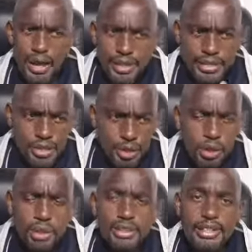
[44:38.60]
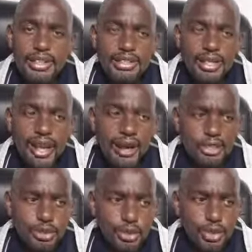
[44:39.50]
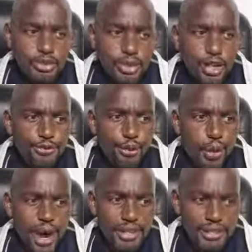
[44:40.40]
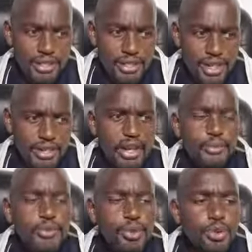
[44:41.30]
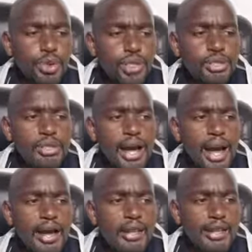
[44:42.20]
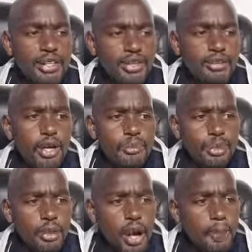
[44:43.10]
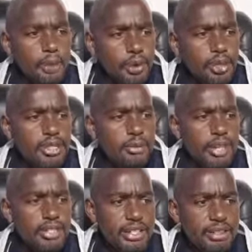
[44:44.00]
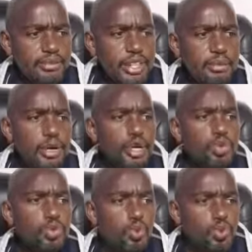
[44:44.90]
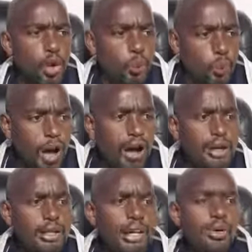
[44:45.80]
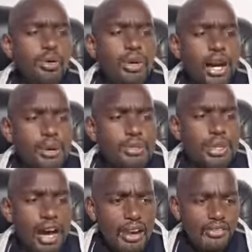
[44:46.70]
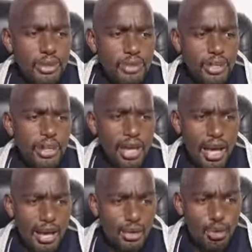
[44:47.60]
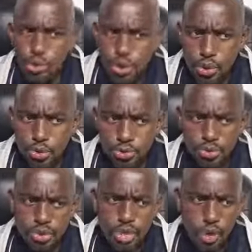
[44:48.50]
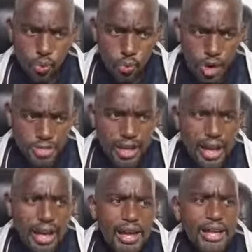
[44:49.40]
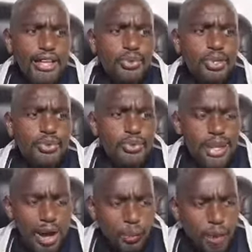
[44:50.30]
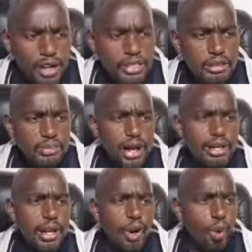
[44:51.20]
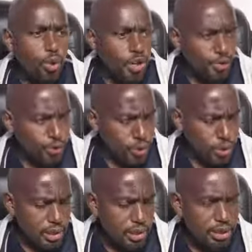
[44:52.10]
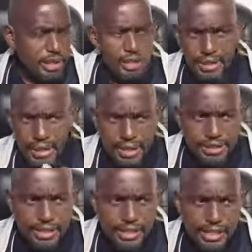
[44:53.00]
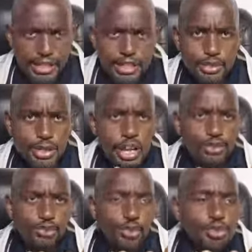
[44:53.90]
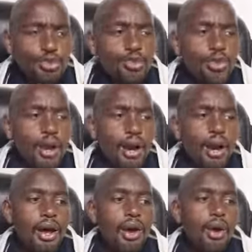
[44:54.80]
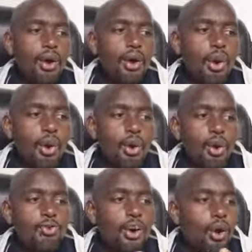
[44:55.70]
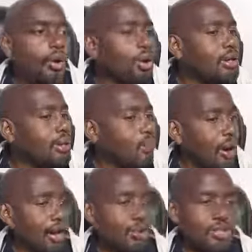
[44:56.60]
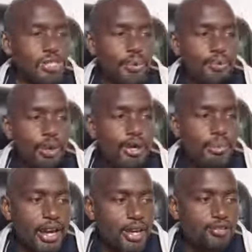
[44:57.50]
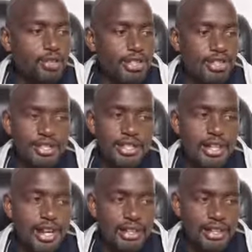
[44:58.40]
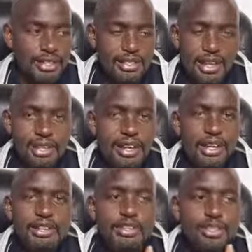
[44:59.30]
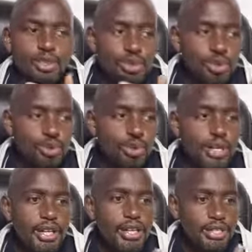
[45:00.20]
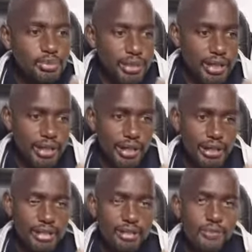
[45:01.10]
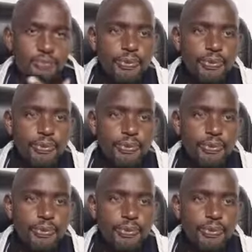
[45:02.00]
I hated all things I had toiled for under the sun, because I live, uh, because I must leave them to the one who comes after me, and who knows whether he will be a wise man or a fool. Yet he will have control over all the work which I poured my effort and skill under the sun. This too is meaningless.